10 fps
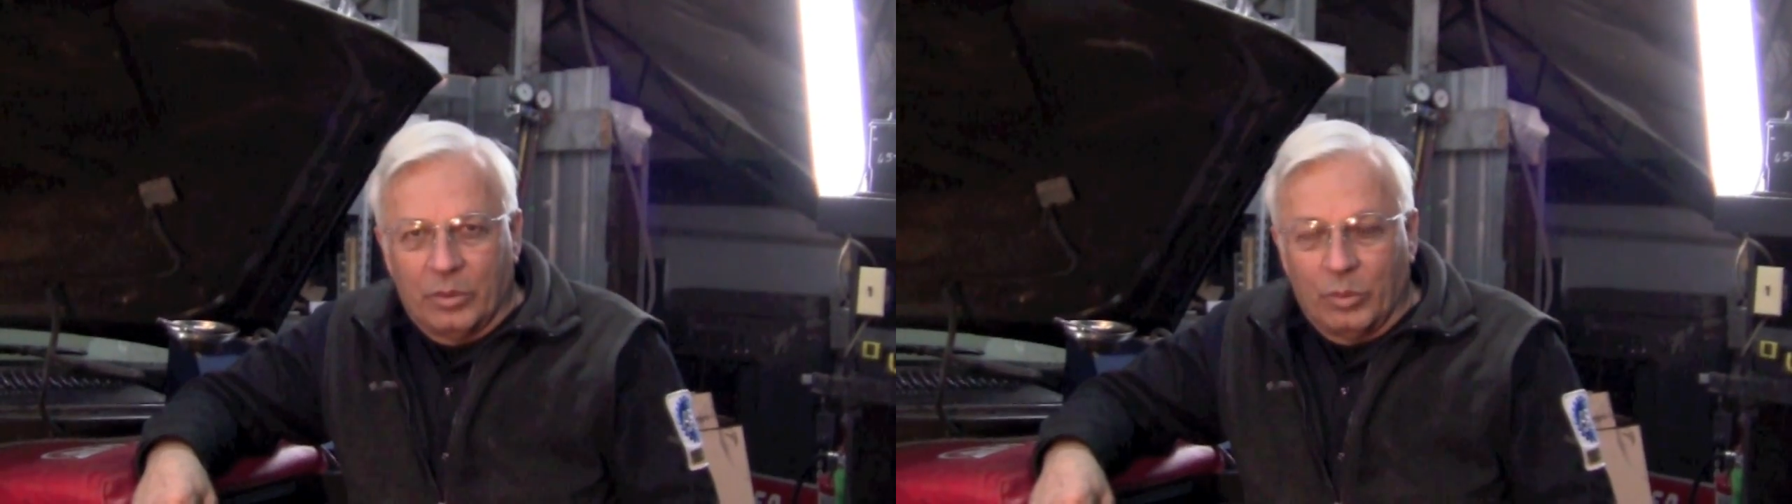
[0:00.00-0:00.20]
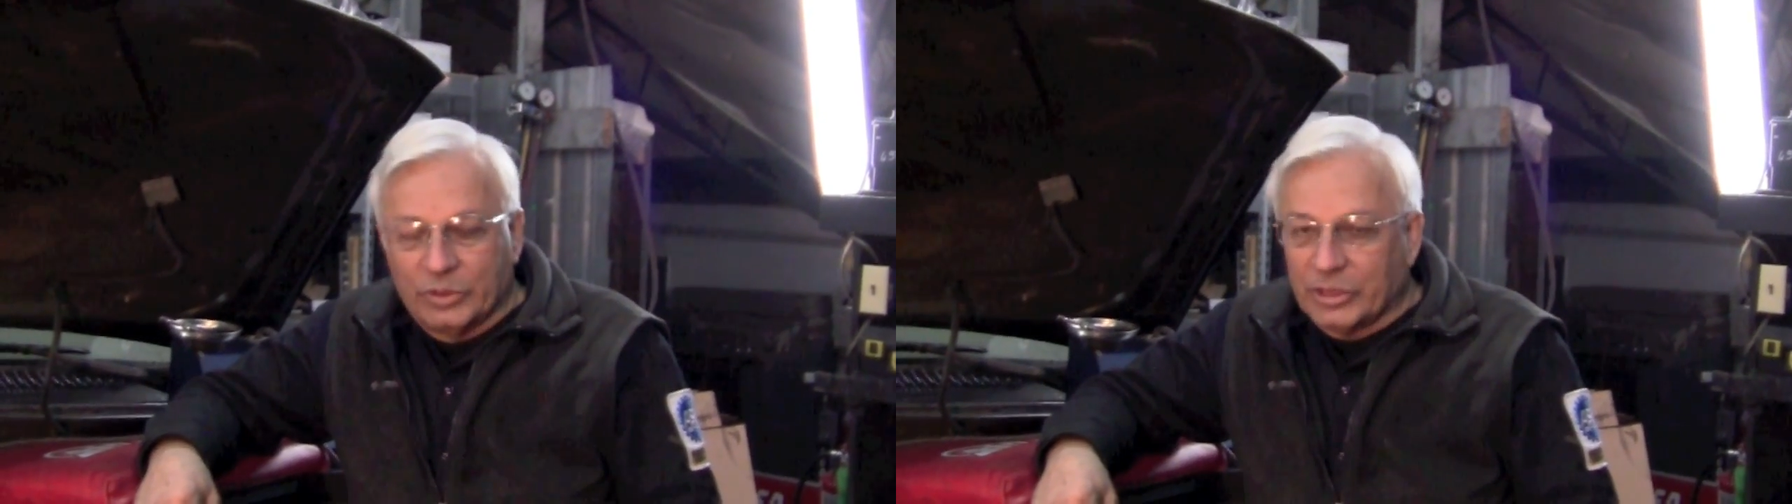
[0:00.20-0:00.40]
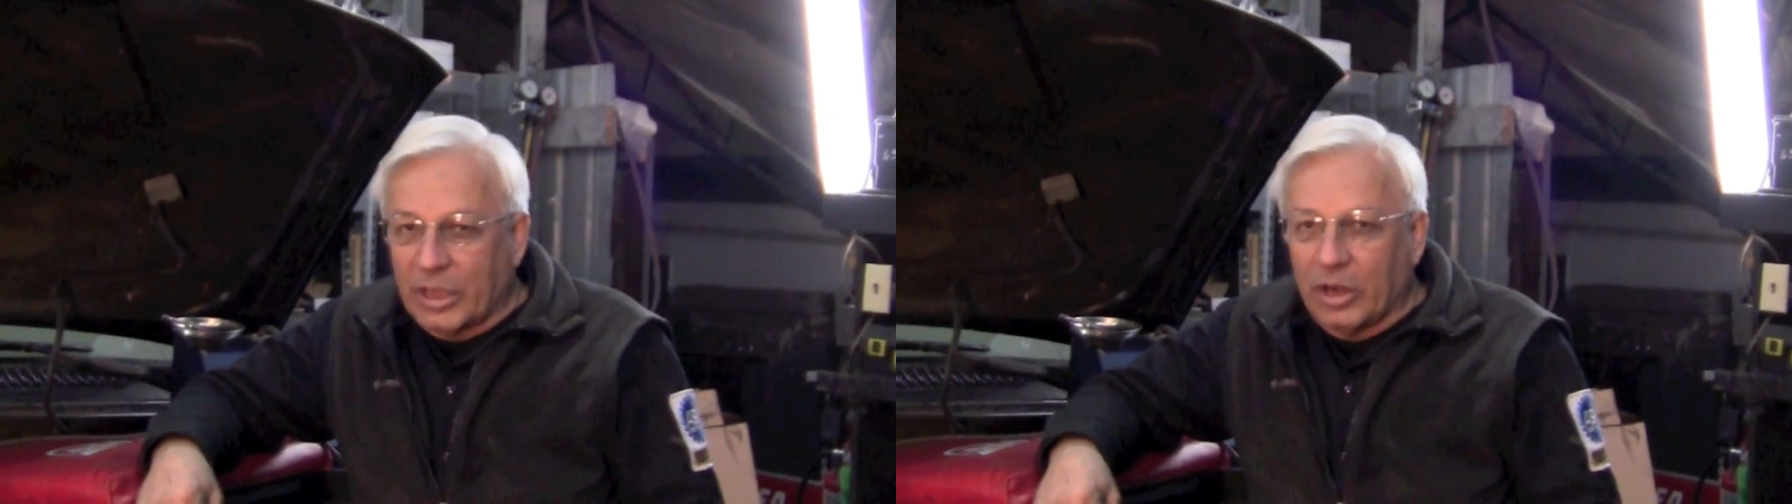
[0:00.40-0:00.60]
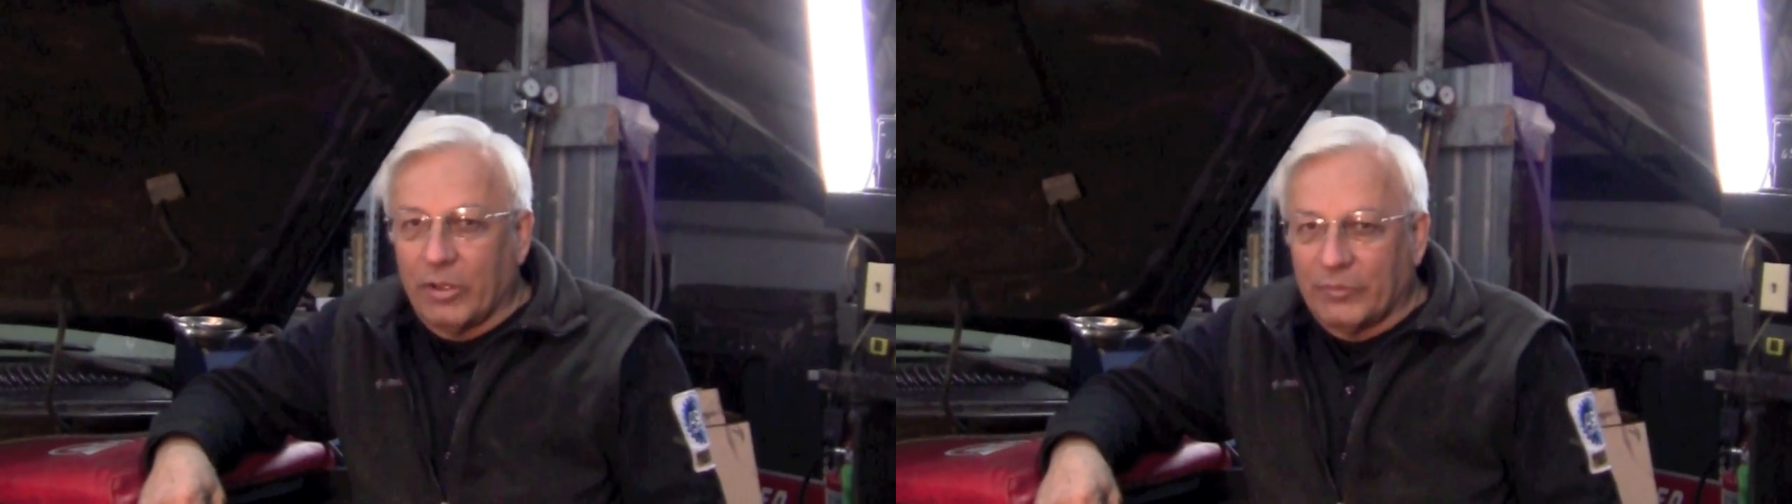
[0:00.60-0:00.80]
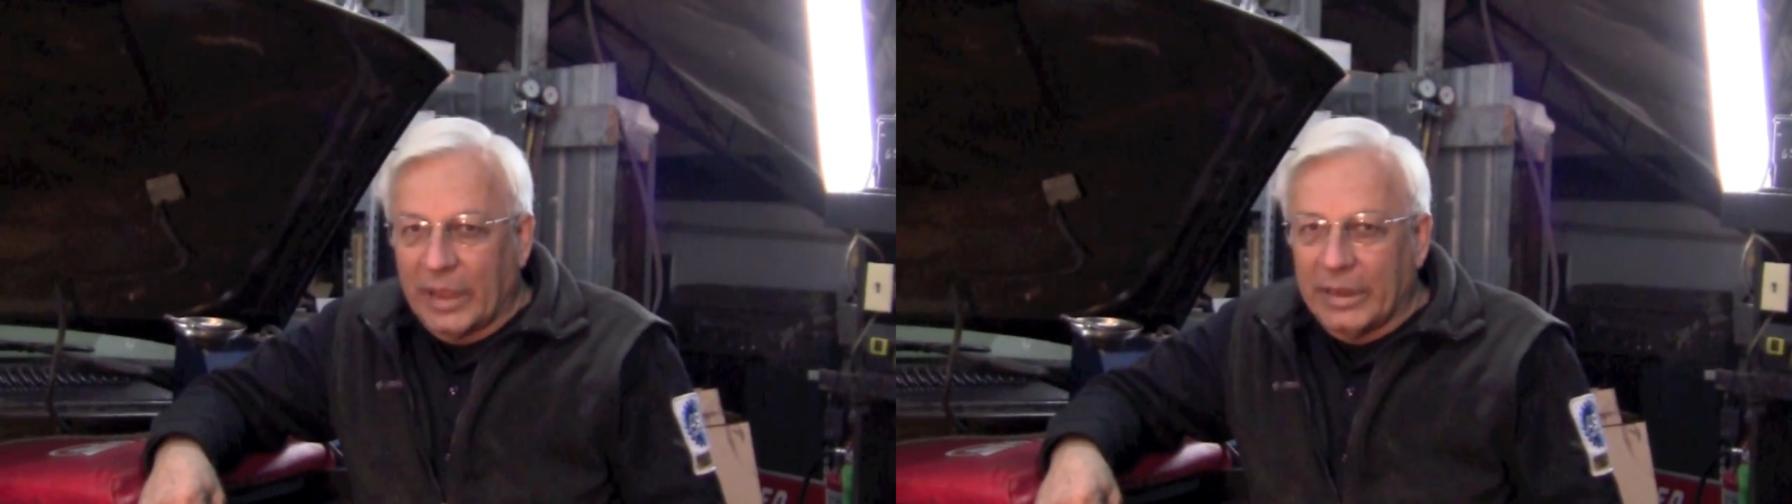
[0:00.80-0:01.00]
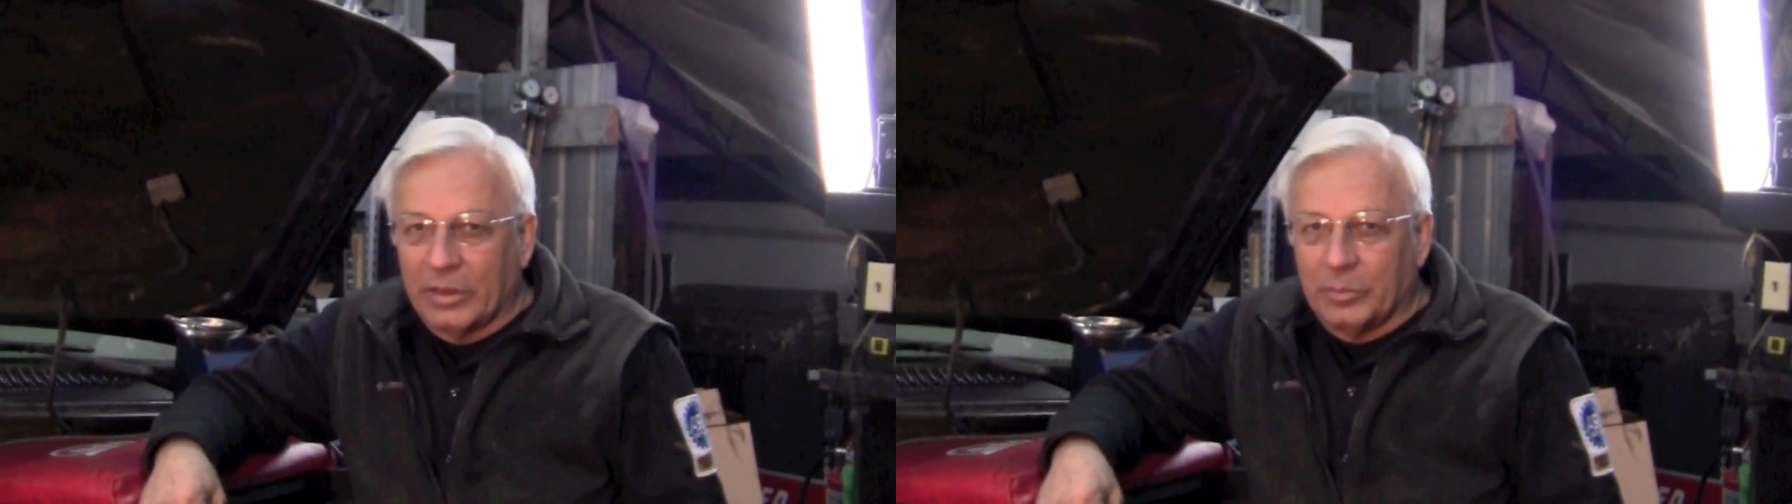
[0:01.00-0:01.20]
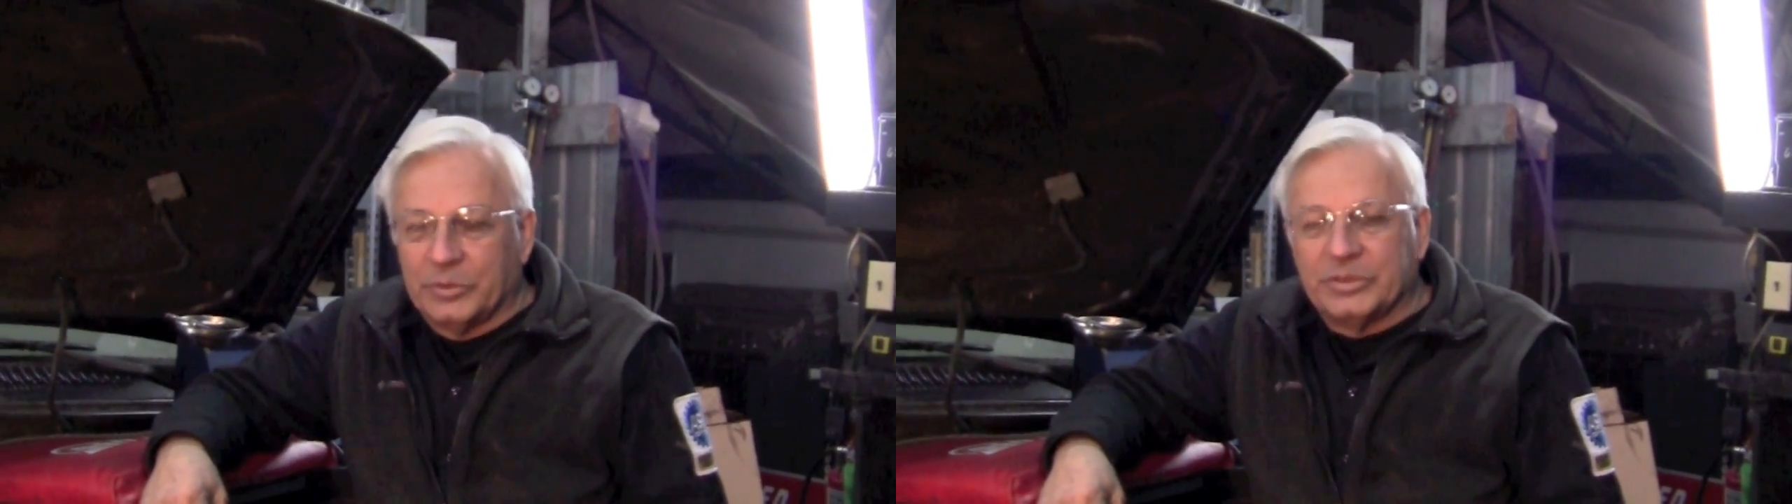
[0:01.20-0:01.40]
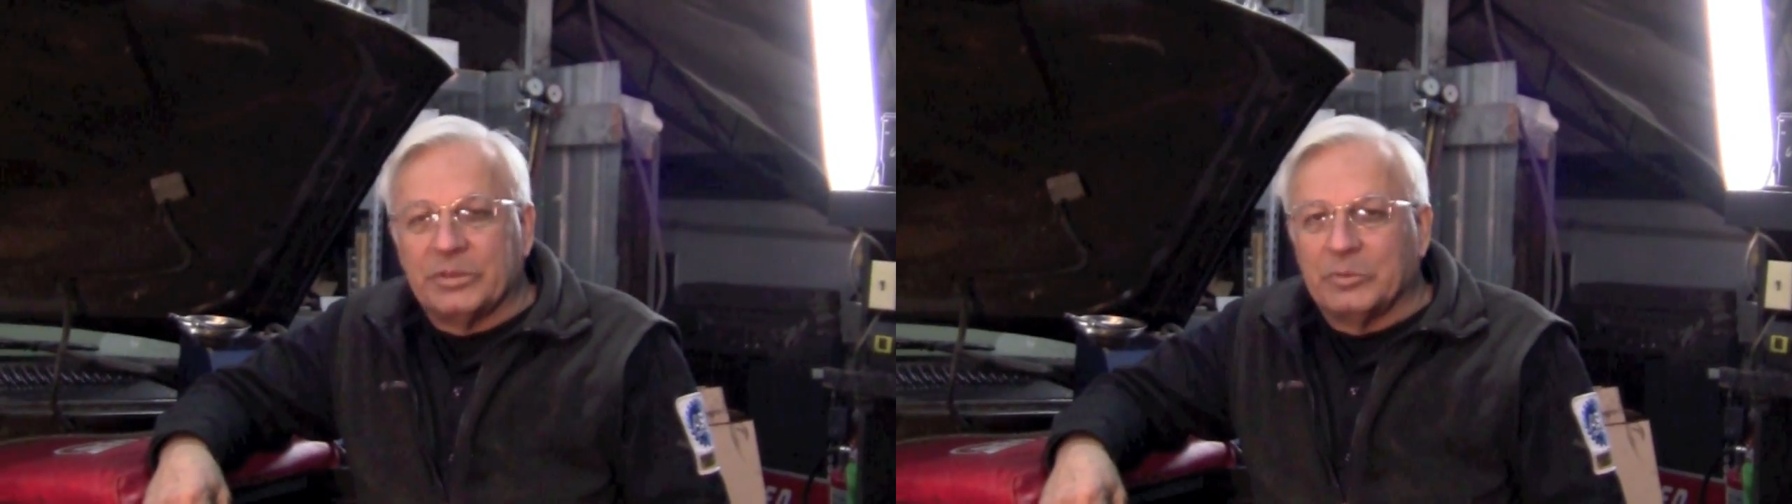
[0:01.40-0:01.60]
Once you got off idle it
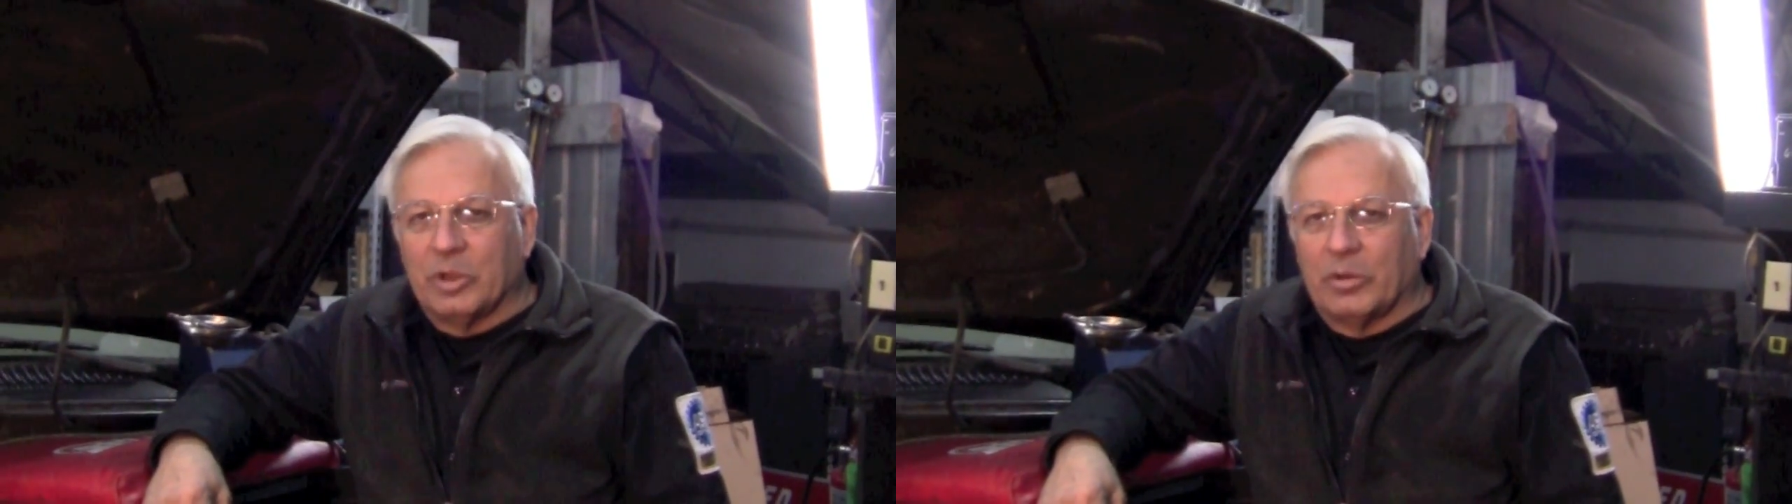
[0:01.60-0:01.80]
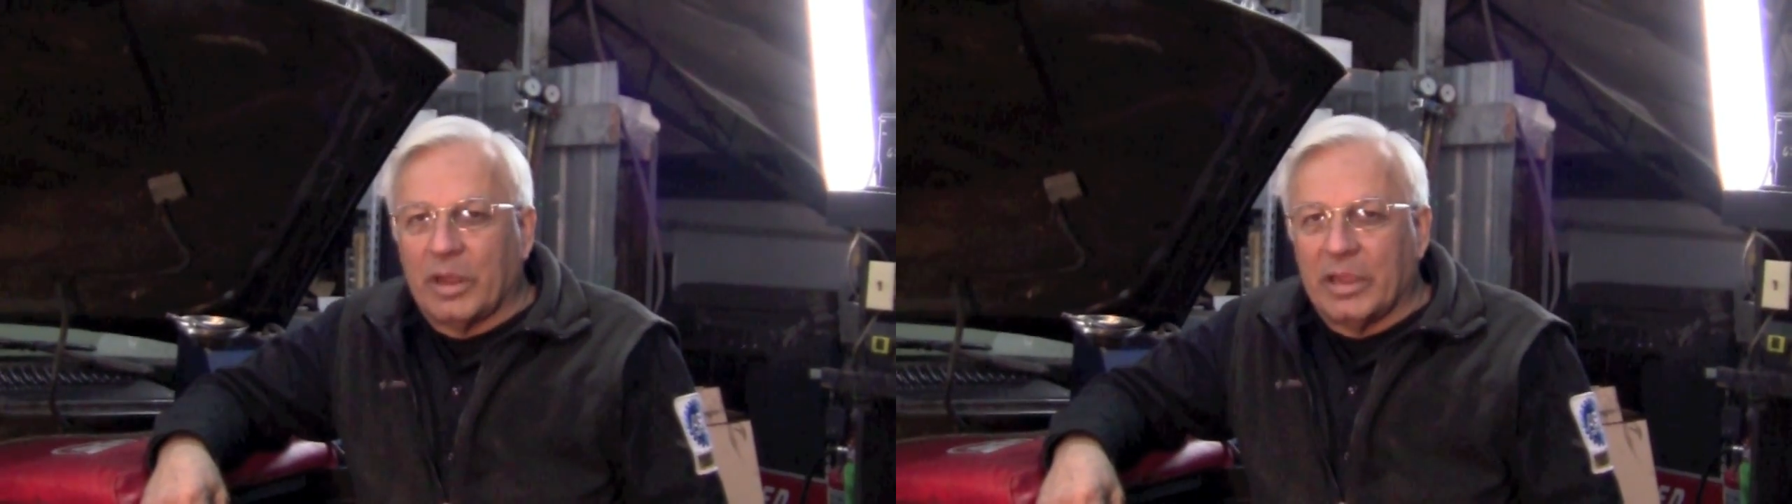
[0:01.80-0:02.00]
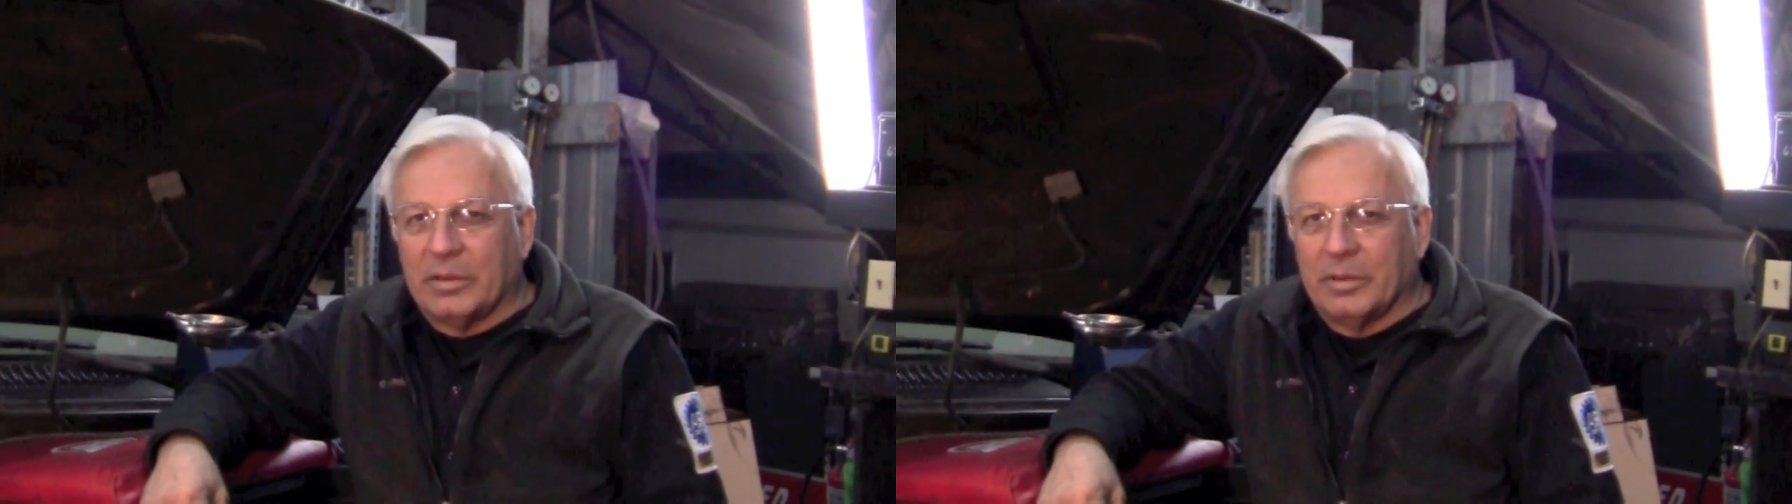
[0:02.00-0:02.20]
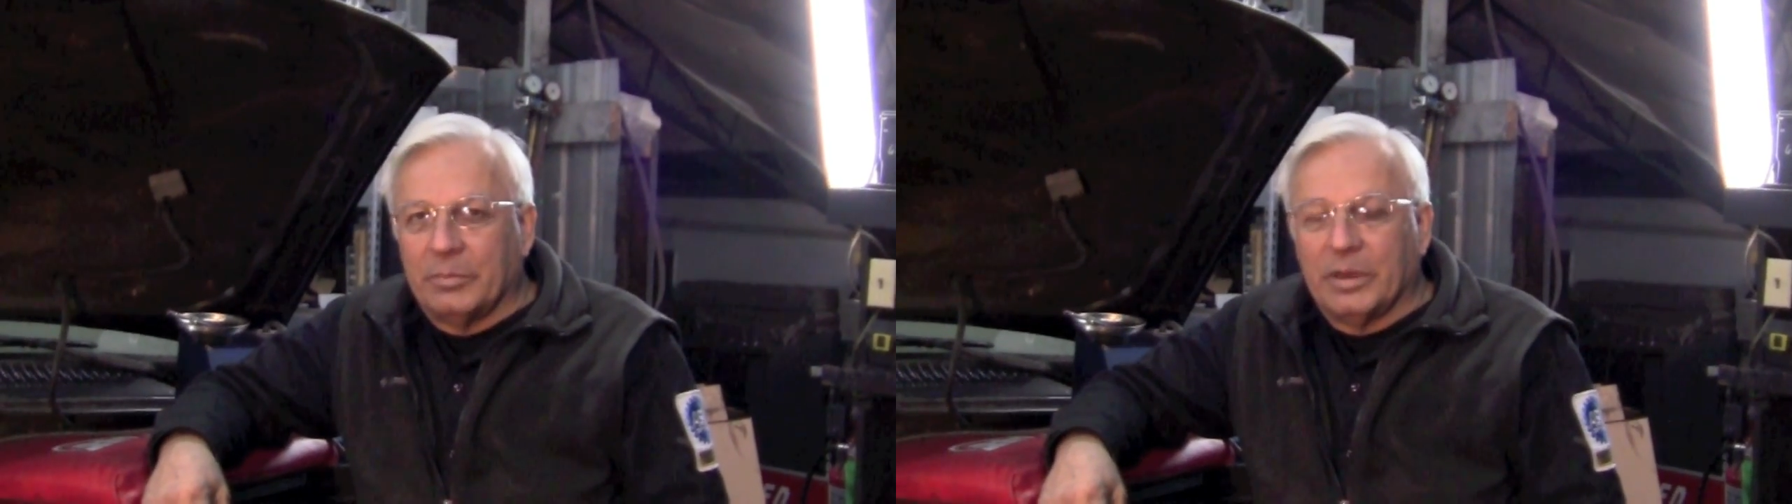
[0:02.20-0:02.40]
would seem alright,